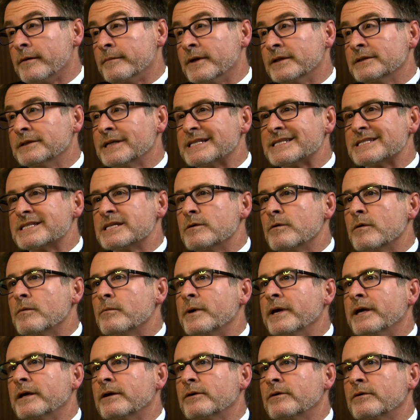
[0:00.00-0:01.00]
Let's see what
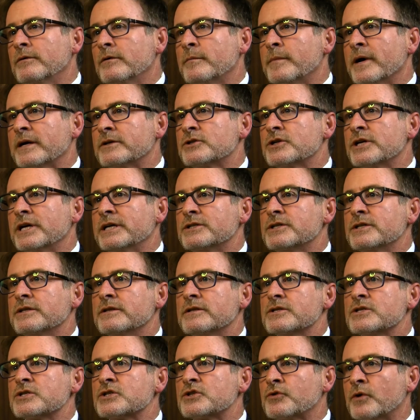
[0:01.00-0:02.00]
we can do about changing
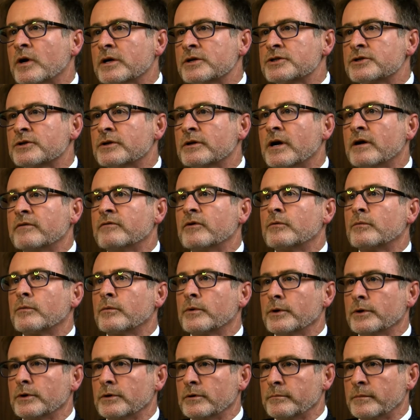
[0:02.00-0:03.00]
the structure of a
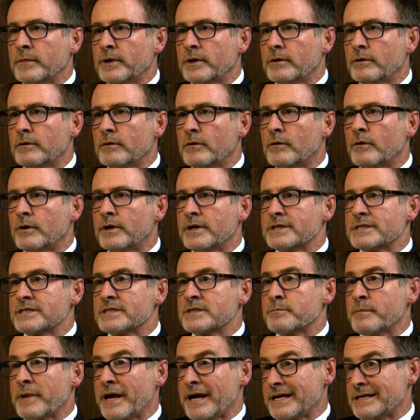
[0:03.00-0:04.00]
room or a
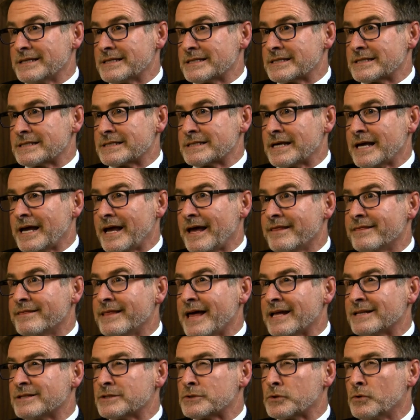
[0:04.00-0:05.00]
space.
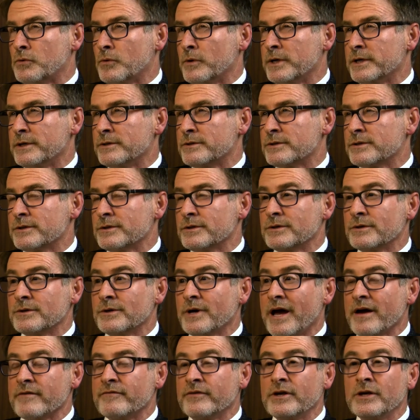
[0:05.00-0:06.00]
That's going to
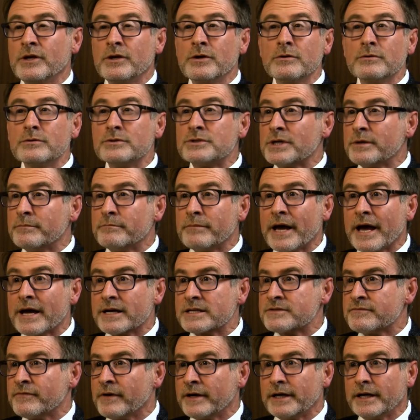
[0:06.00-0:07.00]
have huge
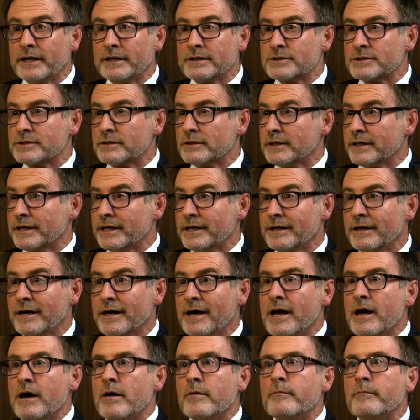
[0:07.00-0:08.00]
impacts financially.
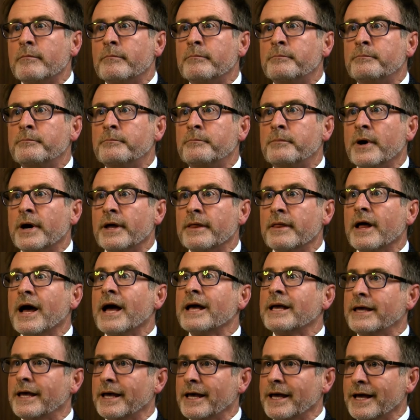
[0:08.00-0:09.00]
But
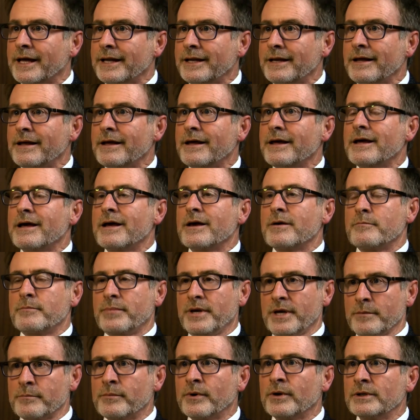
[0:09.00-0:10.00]
again,
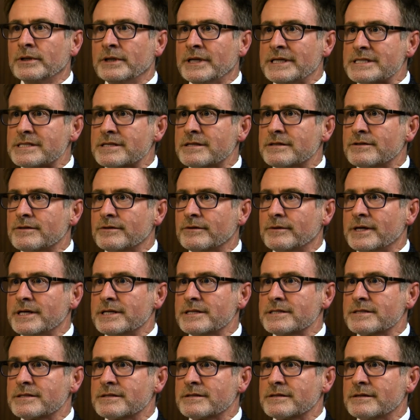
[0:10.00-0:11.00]
people listen to
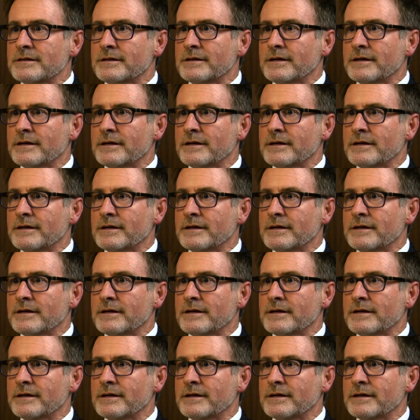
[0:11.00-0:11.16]
us.